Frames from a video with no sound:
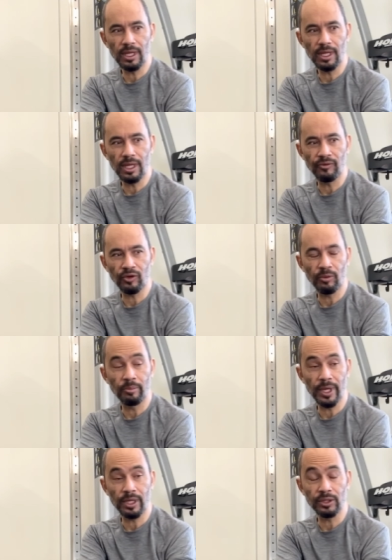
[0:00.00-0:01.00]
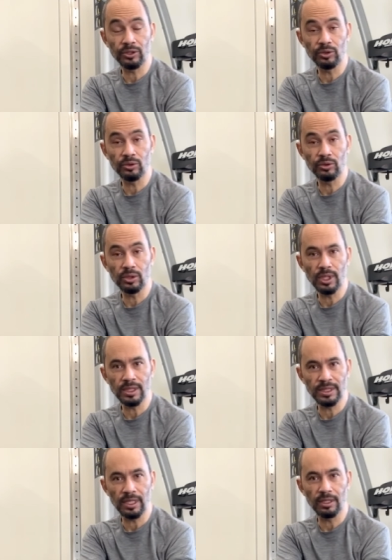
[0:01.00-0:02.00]
If you compare it to a
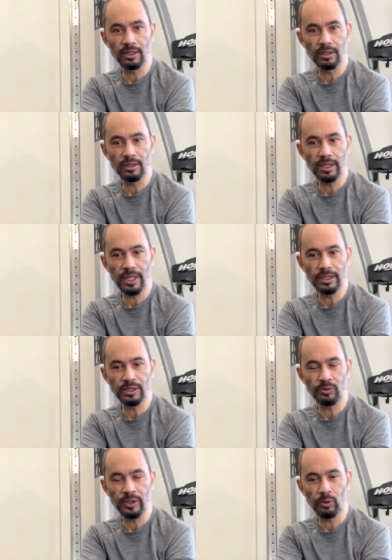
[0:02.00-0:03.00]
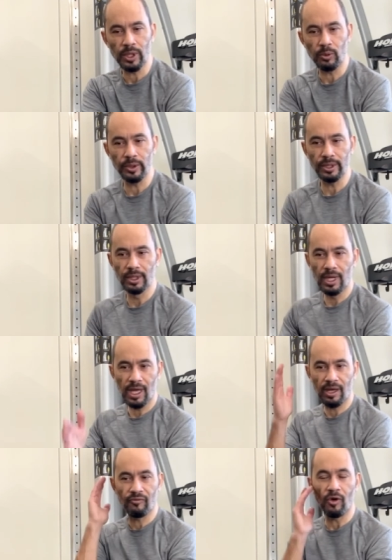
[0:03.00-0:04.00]
single injury where we
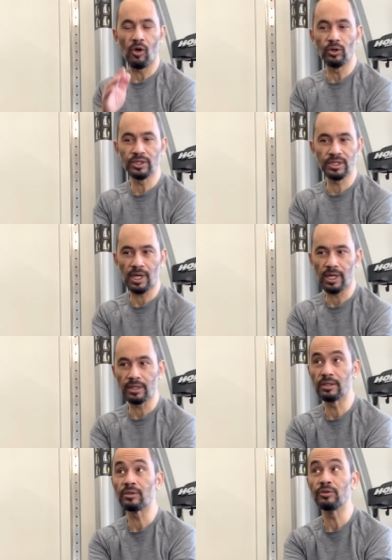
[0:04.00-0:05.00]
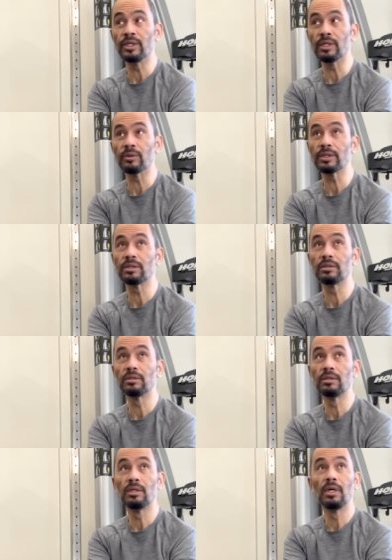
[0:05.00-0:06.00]
have a whole side to deal with,
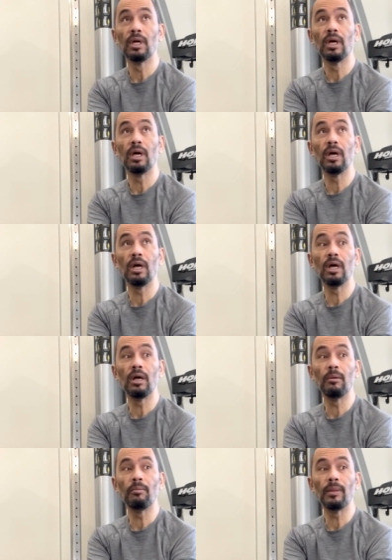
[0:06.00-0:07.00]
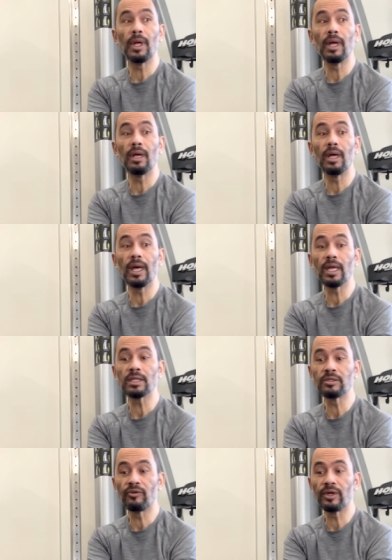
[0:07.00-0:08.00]
and
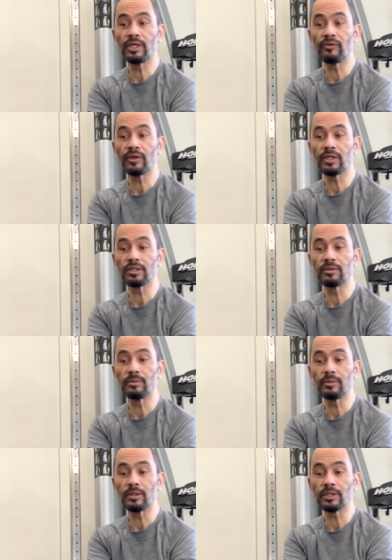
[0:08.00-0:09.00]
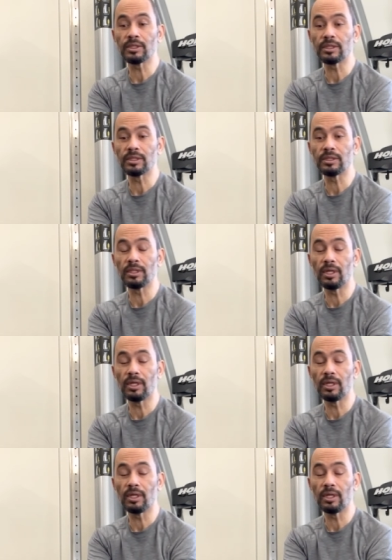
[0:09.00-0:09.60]
it's very difficult because it's